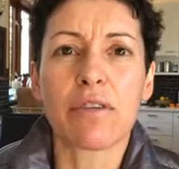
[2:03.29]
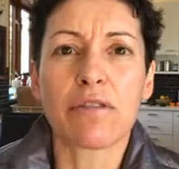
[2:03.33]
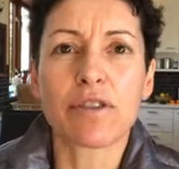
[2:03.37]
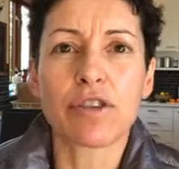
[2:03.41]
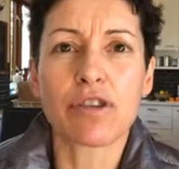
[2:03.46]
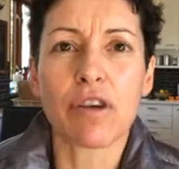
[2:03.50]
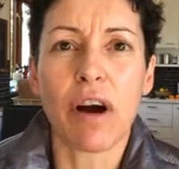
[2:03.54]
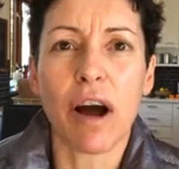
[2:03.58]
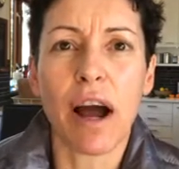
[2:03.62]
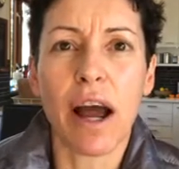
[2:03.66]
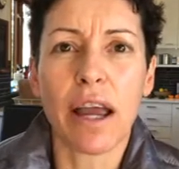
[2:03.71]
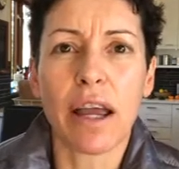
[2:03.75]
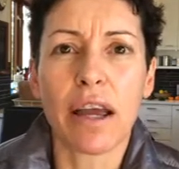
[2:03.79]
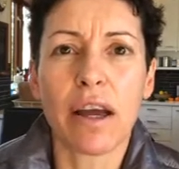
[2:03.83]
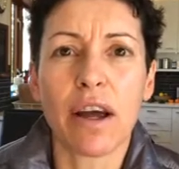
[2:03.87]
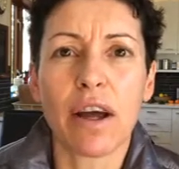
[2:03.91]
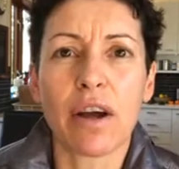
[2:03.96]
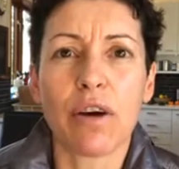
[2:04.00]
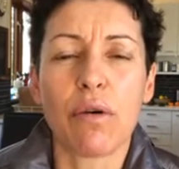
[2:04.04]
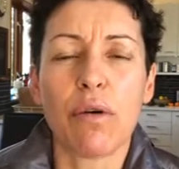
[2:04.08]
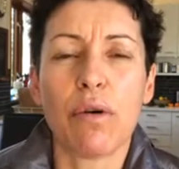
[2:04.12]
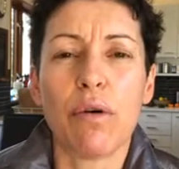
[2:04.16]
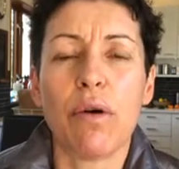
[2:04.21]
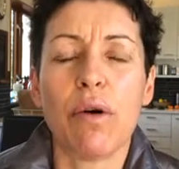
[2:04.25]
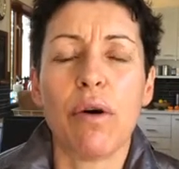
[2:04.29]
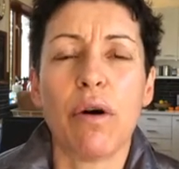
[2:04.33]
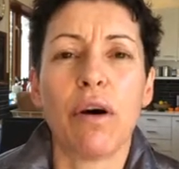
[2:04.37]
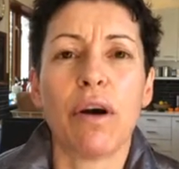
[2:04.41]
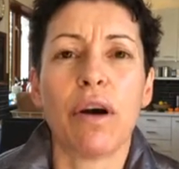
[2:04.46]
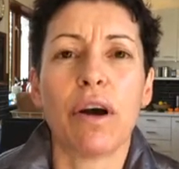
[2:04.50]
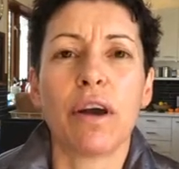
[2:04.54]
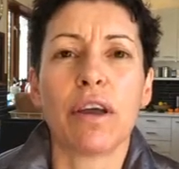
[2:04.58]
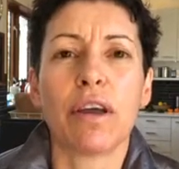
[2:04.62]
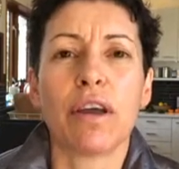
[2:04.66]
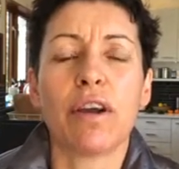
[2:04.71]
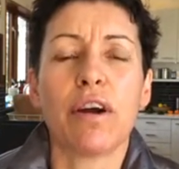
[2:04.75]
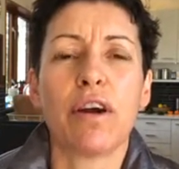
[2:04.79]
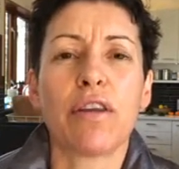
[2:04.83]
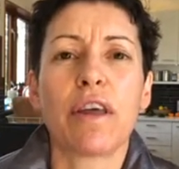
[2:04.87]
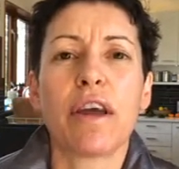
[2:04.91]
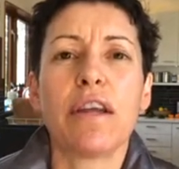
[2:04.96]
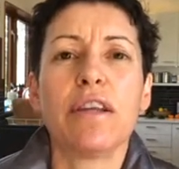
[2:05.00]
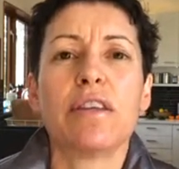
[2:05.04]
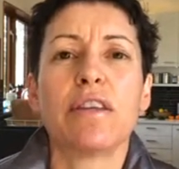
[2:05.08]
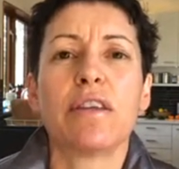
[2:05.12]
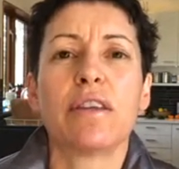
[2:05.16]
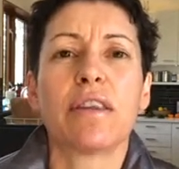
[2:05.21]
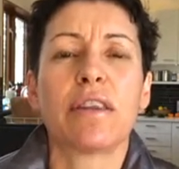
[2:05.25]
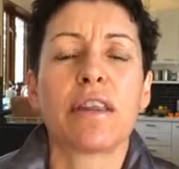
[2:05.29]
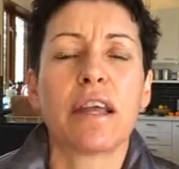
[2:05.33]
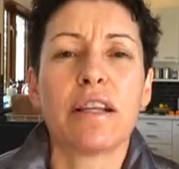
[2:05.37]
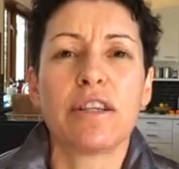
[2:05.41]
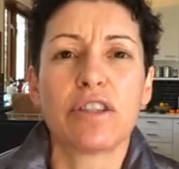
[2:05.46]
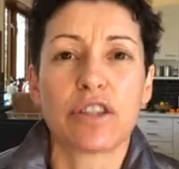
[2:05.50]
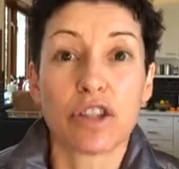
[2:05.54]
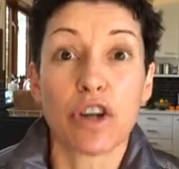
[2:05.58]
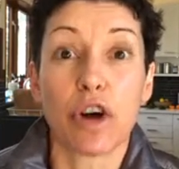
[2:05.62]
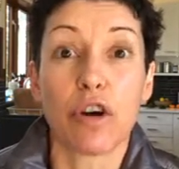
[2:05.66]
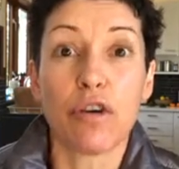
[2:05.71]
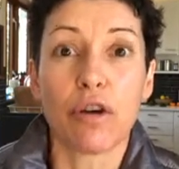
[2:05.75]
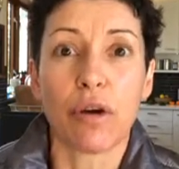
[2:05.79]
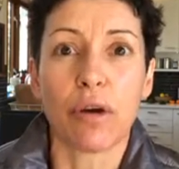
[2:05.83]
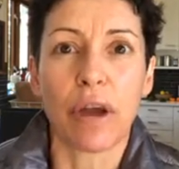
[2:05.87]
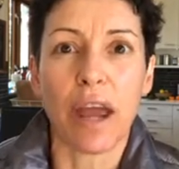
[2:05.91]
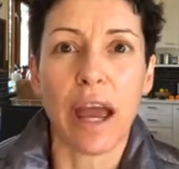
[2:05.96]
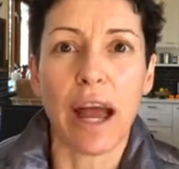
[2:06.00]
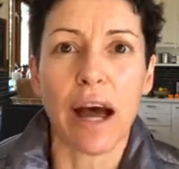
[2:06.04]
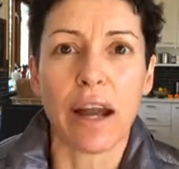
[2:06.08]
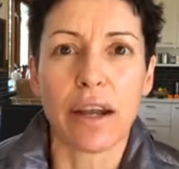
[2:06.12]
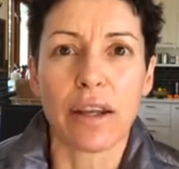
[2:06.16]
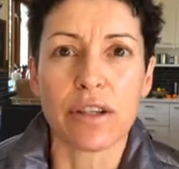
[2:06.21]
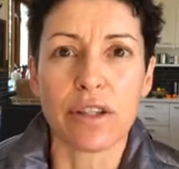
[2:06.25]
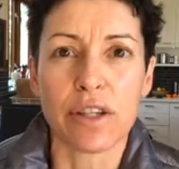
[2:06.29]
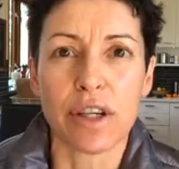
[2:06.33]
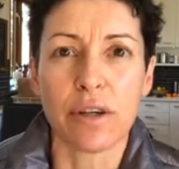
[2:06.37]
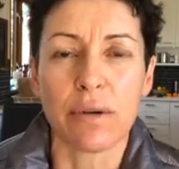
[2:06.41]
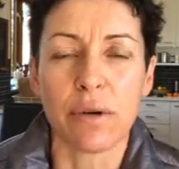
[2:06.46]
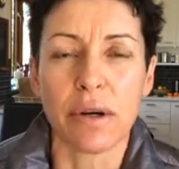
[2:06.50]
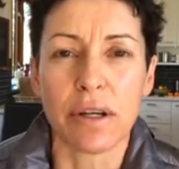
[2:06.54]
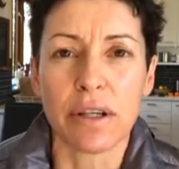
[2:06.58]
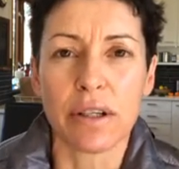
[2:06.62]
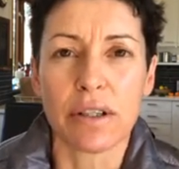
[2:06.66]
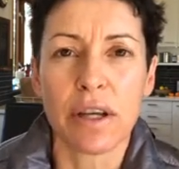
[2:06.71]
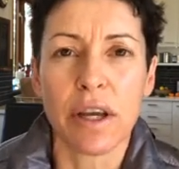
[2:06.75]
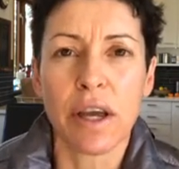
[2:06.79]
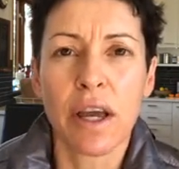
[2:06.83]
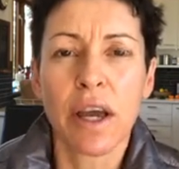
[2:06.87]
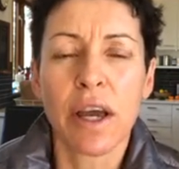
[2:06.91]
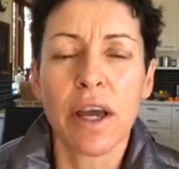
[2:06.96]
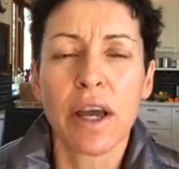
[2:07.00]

of trying it, or they don't know how to do it.